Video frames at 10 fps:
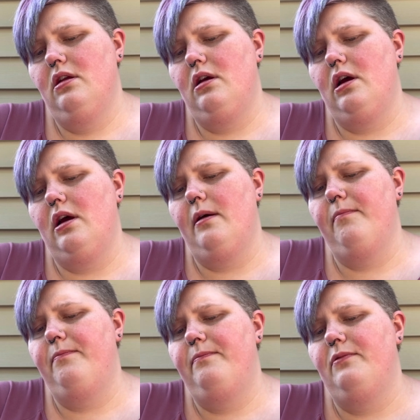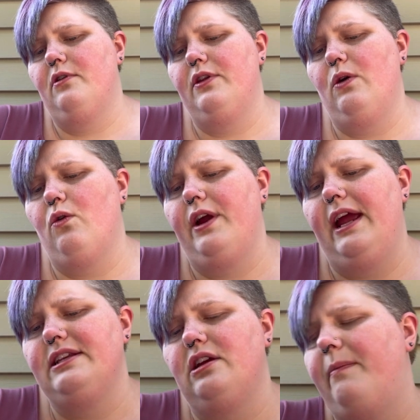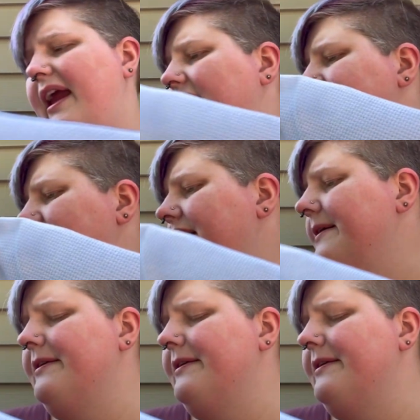or the Oriental Panda.